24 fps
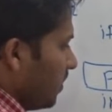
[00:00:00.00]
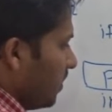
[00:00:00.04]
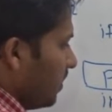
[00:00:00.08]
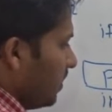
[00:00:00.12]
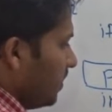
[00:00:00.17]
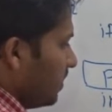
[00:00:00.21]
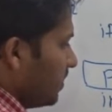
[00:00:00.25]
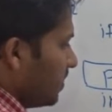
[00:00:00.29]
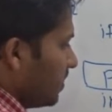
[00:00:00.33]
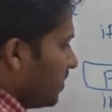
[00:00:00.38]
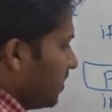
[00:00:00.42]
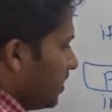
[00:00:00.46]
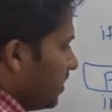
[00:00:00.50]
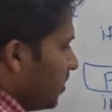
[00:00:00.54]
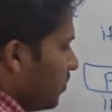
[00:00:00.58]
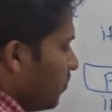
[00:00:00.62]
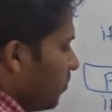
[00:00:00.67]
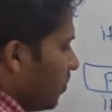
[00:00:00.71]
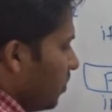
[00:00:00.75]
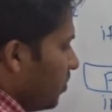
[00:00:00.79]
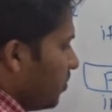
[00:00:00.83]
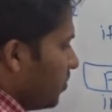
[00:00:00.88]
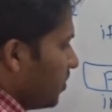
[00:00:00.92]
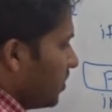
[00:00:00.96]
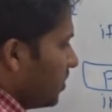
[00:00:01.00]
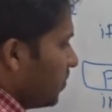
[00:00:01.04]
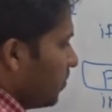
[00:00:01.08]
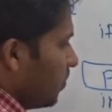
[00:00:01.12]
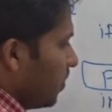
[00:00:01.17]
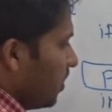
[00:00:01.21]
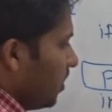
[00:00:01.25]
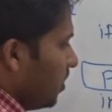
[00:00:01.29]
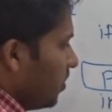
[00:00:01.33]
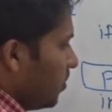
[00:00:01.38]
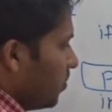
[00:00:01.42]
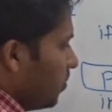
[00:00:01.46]
is equal to
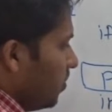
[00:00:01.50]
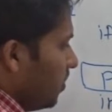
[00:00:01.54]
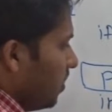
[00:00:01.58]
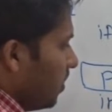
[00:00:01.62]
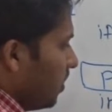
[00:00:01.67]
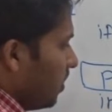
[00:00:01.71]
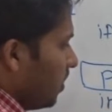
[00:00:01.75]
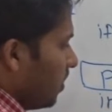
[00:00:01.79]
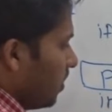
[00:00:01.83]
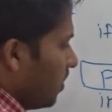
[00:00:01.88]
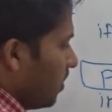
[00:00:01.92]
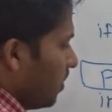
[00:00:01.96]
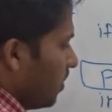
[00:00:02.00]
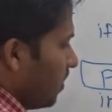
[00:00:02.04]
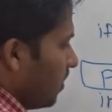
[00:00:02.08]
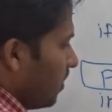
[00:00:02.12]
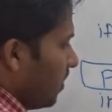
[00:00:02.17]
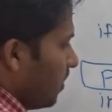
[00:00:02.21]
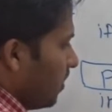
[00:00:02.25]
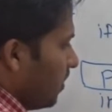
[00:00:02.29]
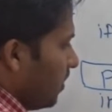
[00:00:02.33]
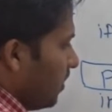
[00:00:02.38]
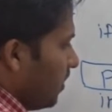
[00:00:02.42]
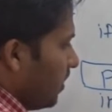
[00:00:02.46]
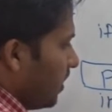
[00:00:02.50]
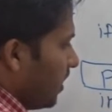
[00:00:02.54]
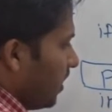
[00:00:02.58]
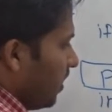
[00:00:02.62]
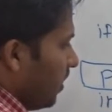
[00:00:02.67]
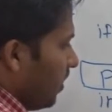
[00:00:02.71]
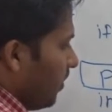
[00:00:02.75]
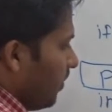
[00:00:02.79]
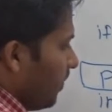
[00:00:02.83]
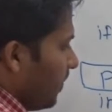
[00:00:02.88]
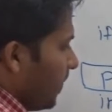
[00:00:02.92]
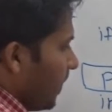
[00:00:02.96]
equal to null.
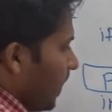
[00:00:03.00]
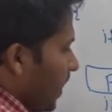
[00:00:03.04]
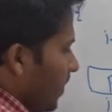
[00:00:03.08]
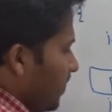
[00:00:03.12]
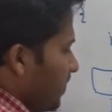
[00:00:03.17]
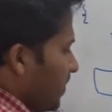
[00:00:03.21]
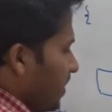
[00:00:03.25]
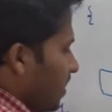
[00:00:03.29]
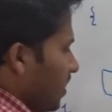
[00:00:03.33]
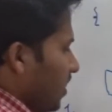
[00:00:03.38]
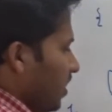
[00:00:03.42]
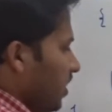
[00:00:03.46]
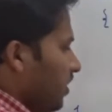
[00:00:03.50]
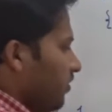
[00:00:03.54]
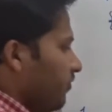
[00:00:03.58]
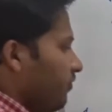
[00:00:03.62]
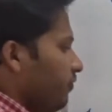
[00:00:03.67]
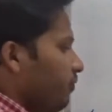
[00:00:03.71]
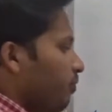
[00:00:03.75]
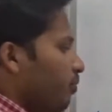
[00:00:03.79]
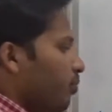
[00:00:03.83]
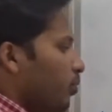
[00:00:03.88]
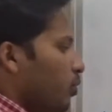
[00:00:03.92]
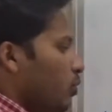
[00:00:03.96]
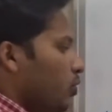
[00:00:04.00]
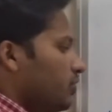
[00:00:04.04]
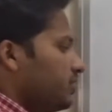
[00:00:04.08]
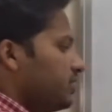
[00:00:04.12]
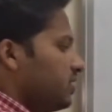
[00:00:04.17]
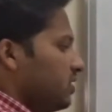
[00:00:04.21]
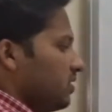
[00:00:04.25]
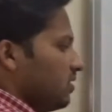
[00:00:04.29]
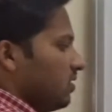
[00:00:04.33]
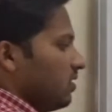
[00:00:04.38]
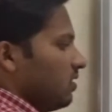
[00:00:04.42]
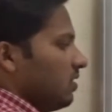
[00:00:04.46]
If
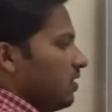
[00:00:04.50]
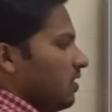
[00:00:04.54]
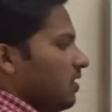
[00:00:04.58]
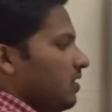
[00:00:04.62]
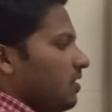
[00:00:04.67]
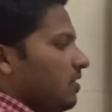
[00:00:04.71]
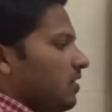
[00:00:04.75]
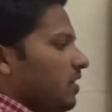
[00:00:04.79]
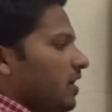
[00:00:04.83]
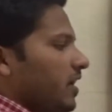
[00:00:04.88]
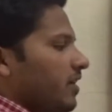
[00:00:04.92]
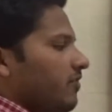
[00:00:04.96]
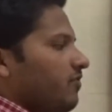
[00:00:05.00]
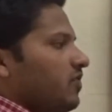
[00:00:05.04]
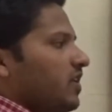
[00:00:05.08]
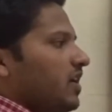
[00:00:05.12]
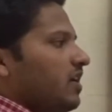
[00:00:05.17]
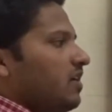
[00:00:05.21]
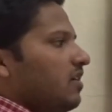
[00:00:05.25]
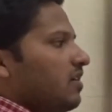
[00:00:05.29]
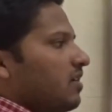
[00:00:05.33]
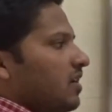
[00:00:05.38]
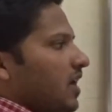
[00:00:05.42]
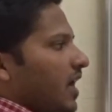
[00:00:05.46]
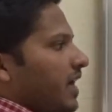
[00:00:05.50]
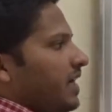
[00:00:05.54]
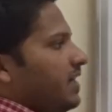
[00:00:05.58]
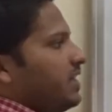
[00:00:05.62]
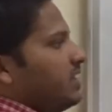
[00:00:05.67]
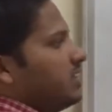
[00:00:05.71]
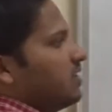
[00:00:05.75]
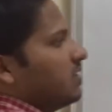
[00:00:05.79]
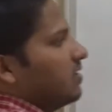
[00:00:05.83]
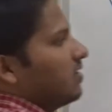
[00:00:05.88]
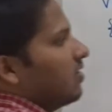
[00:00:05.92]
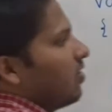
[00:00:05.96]
both left and
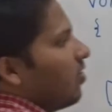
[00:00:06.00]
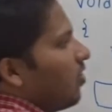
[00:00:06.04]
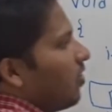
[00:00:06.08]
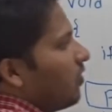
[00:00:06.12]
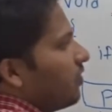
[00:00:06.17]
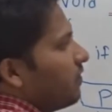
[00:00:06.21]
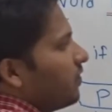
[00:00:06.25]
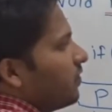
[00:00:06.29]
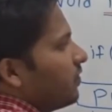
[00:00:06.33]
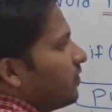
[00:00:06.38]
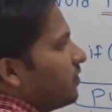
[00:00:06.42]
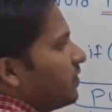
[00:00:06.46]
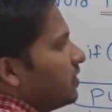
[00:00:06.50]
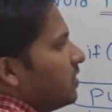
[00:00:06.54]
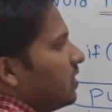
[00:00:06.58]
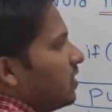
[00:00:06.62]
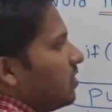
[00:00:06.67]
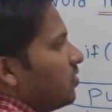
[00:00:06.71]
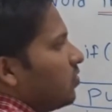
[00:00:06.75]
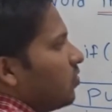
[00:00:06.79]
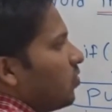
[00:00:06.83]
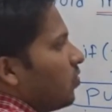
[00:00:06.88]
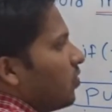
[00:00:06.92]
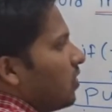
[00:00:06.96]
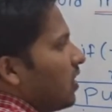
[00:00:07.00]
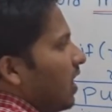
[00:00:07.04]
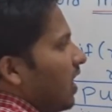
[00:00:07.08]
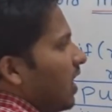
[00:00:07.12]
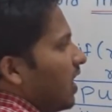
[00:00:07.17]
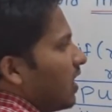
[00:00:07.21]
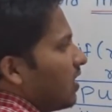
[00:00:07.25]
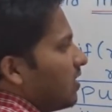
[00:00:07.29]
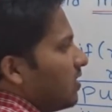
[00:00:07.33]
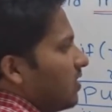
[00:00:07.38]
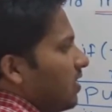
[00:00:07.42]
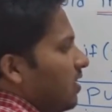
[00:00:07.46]
right of the node
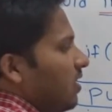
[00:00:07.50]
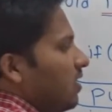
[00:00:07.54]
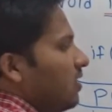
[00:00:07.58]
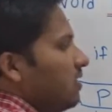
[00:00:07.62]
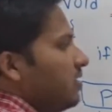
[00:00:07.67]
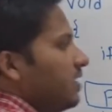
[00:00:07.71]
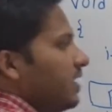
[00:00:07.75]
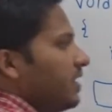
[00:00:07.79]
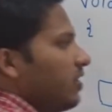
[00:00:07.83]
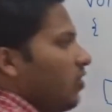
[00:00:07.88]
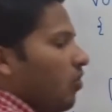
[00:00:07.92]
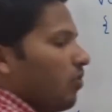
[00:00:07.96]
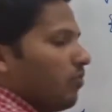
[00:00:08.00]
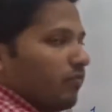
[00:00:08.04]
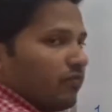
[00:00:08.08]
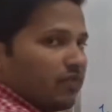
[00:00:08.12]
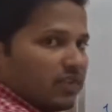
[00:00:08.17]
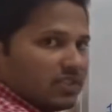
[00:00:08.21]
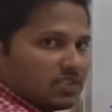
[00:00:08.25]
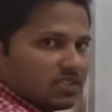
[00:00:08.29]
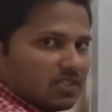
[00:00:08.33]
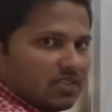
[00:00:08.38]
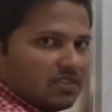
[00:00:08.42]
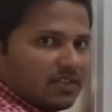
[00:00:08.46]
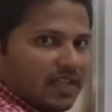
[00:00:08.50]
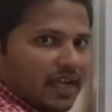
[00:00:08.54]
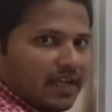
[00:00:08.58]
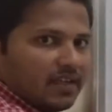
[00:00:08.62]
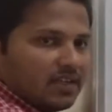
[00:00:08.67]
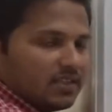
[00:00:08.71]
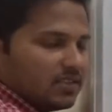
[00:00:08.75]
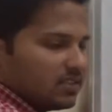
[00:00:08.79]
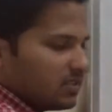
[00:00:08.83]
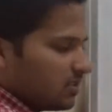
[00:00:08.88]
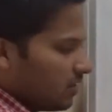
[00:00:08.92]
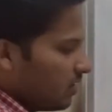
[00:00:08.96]
are null, then obviously that
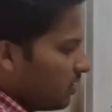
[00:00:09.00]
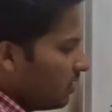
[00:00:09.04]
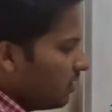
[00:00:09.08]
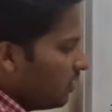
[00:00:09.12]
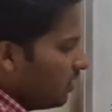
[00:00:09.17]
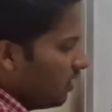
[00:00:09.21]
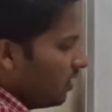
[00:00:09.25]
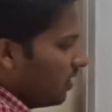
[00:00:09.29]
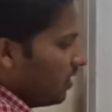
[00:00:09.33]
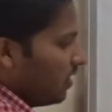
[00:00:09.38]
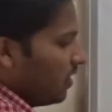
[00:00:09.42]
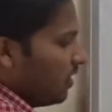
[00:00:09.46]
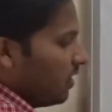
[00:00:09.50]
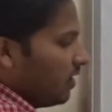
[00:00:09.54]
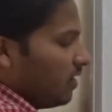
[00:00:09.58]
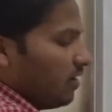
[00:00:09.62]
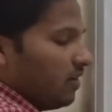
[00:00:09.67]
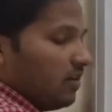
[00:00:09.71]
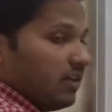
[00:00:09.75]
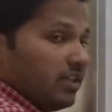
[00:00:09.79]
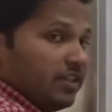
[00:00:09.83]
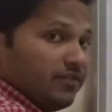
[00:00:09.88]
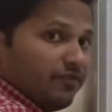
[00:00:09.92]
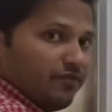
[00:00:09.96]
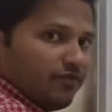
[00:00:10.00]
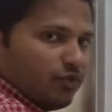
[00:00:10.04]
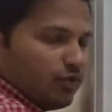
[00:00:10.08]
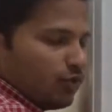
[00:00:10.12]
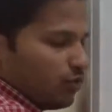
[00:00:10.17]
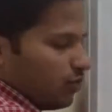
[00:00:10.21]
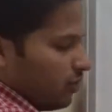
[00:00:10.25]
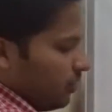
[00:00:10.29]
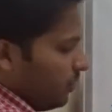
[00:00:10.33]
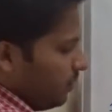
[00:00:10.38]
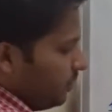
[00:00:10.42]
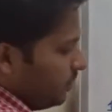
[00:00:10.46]
is a leaf
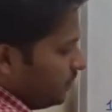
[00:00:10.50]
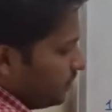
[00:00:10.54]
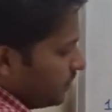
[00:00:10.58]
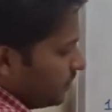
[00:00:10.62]
node.